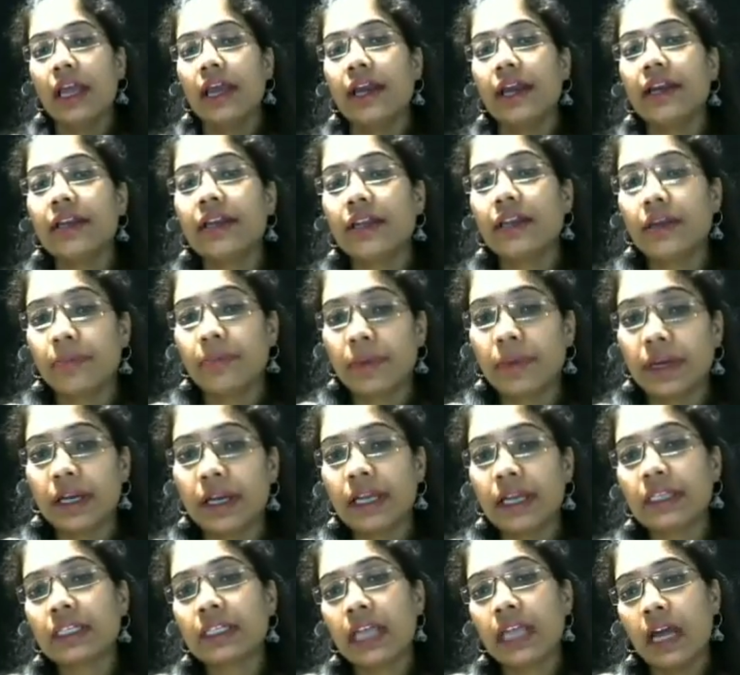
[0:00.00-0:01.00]
it appear
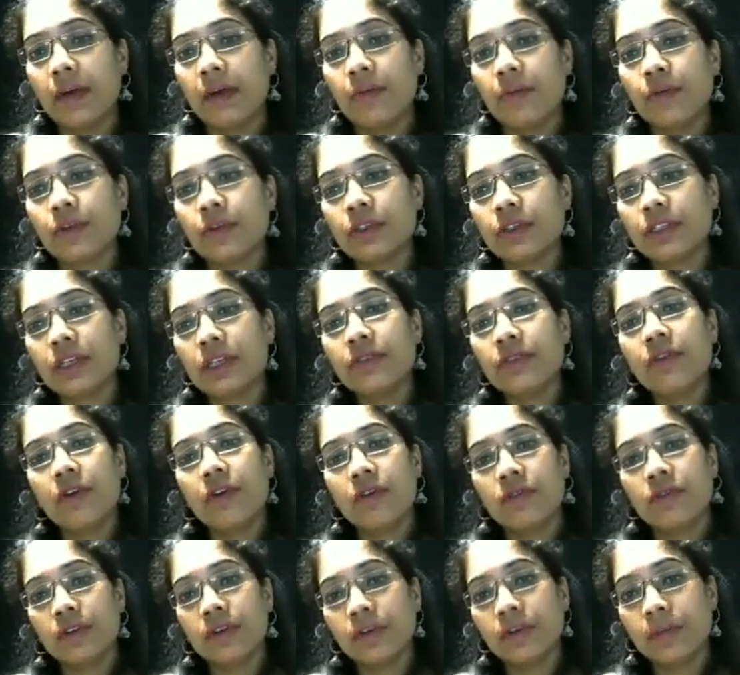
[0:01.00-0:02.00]
as gram-positive
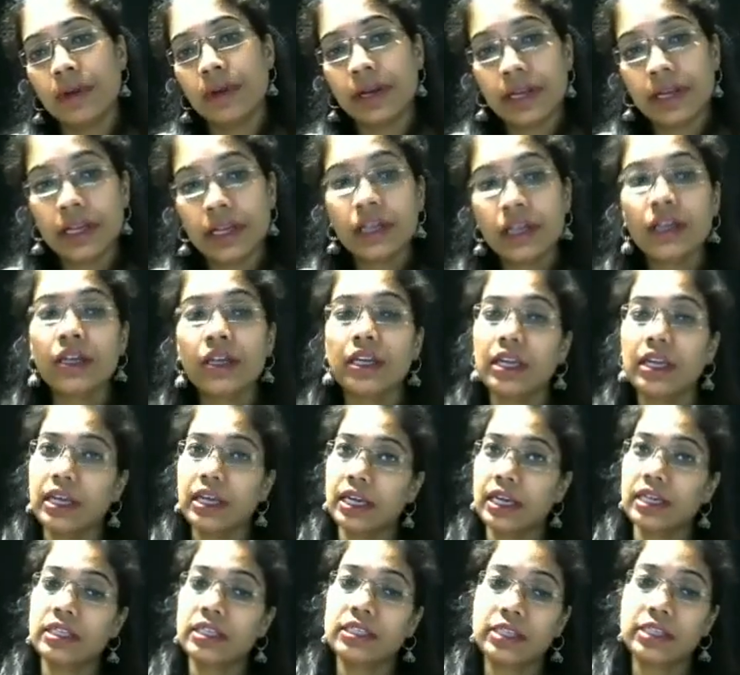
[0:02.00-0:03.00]
oval budding
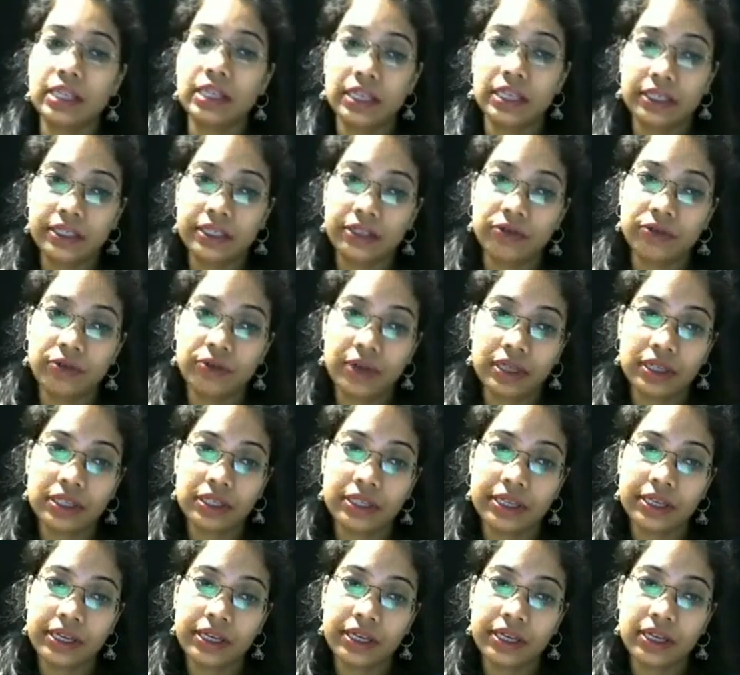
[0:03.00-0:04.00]
yeast cells. You can
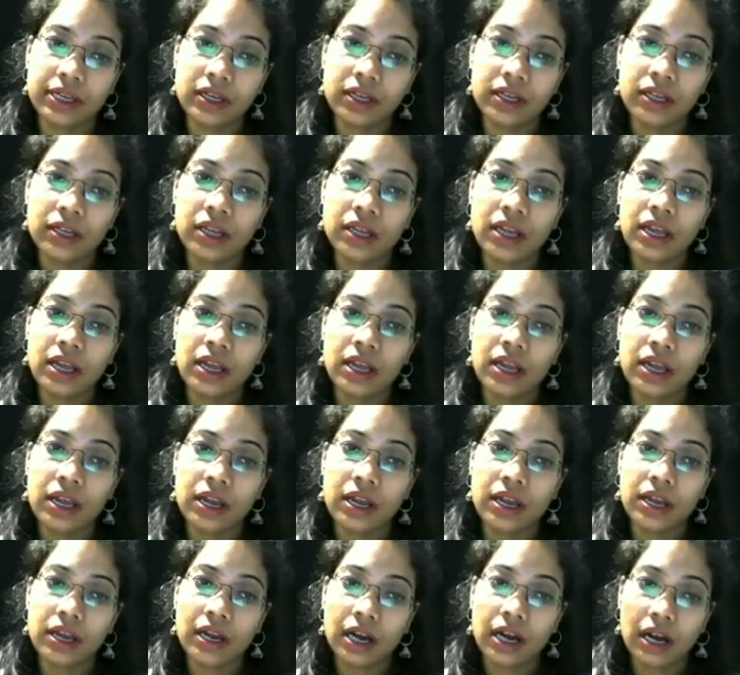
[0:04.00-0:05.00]
see here,
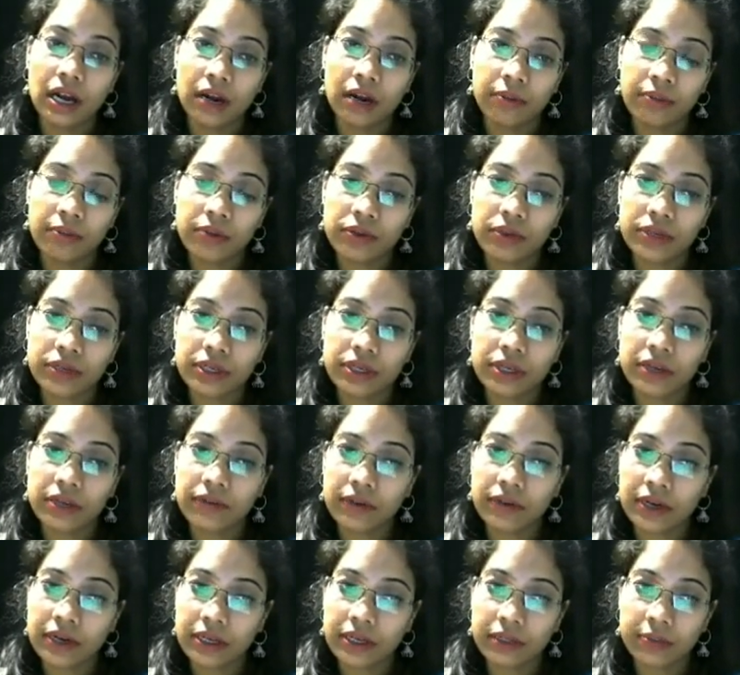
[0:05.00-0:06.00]

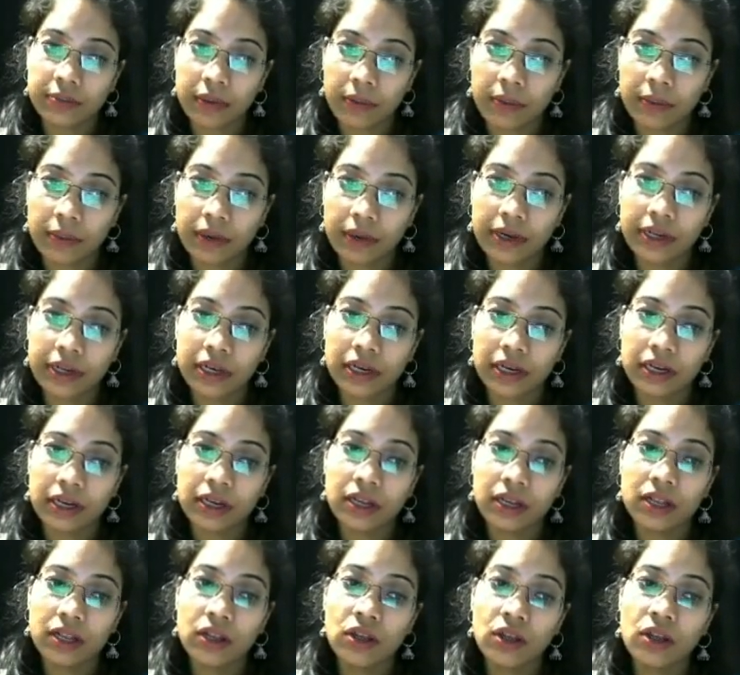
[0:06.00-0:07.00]
gram-positive, that is purple in
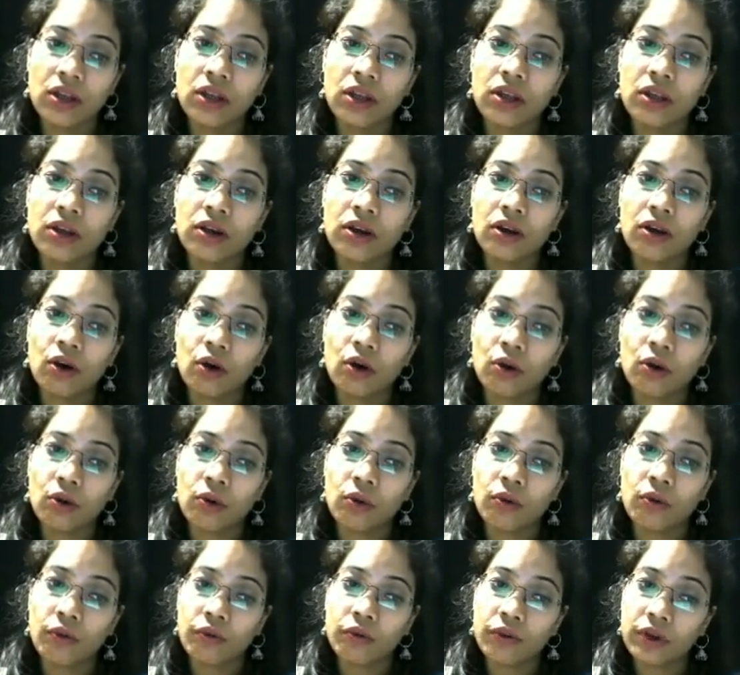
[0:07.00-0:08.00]
color,
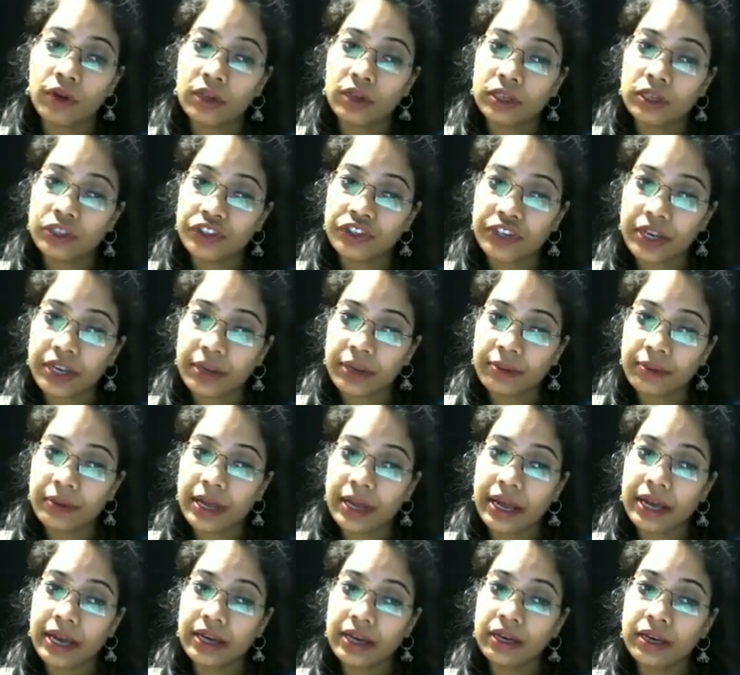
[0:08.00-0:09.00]
oval shaped
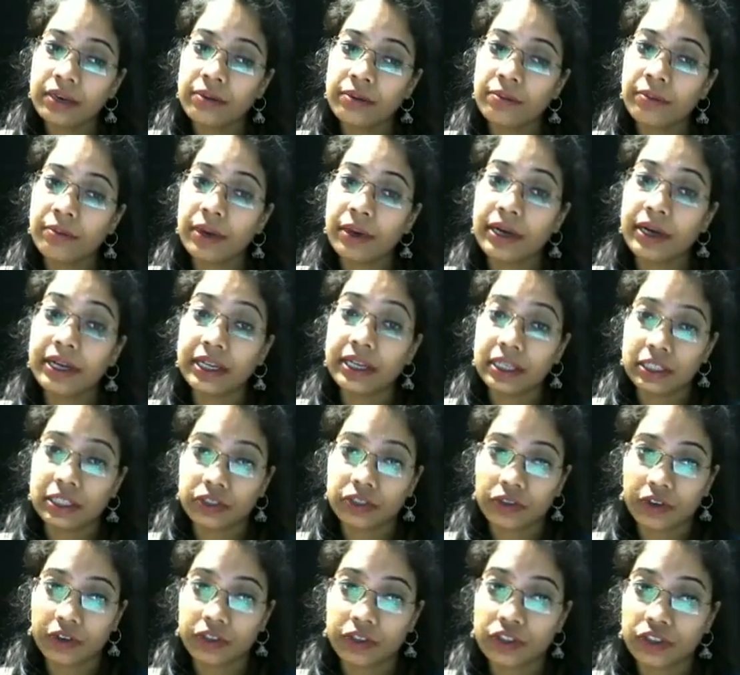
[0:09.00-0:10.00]
and budding
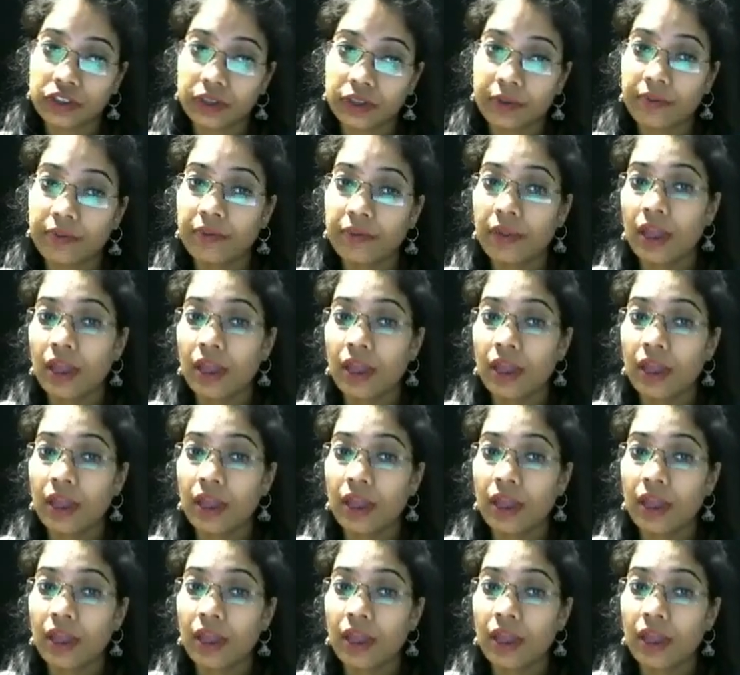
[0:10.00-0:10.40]
structure.